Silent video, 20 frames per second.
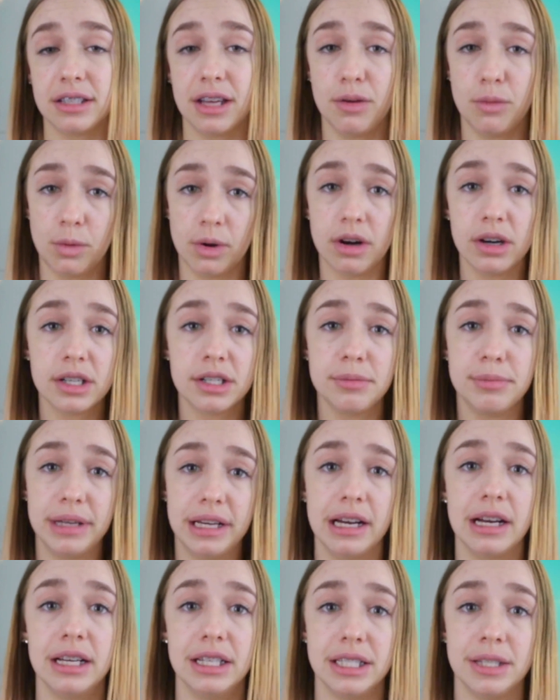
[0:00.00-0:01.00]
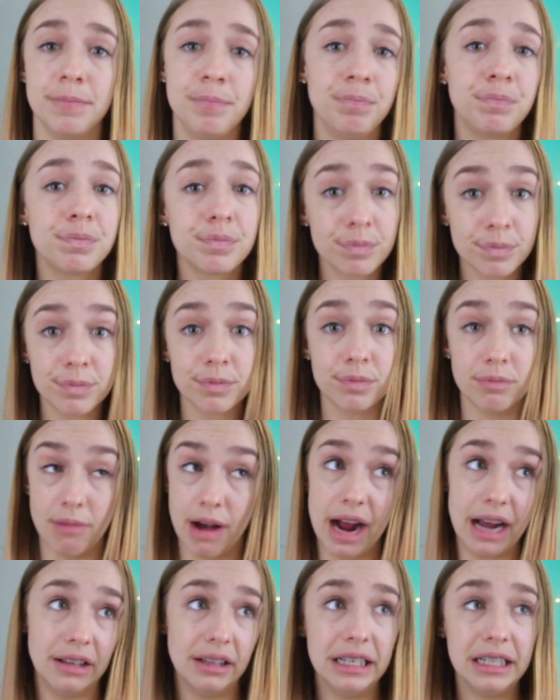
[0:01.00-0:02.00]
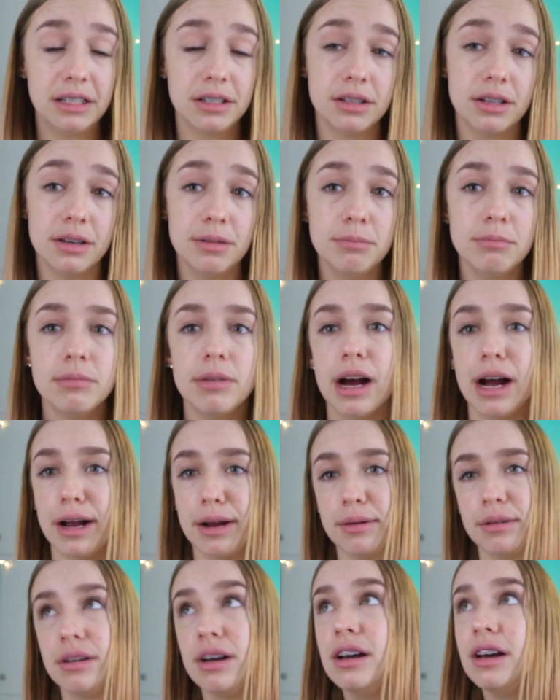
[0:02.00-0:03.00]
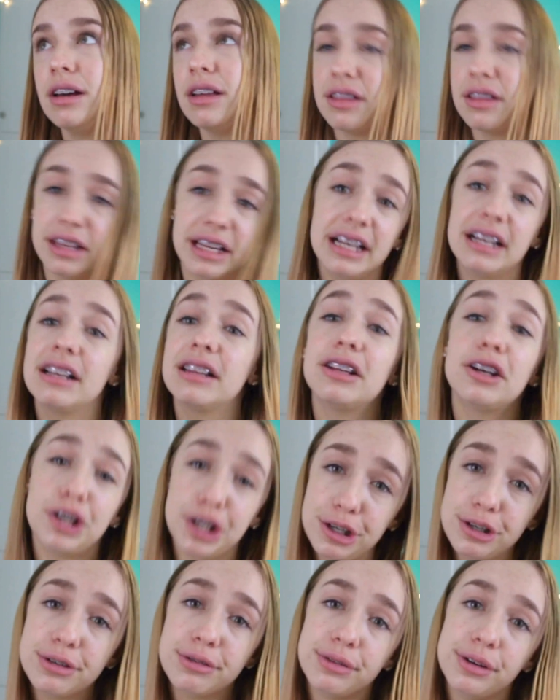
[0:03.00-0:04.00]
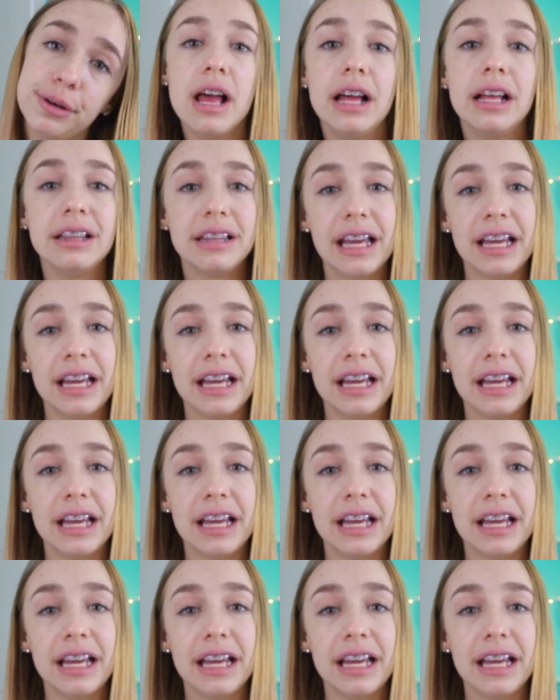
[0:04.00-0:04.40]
that worked because I liked them. I think they're useful.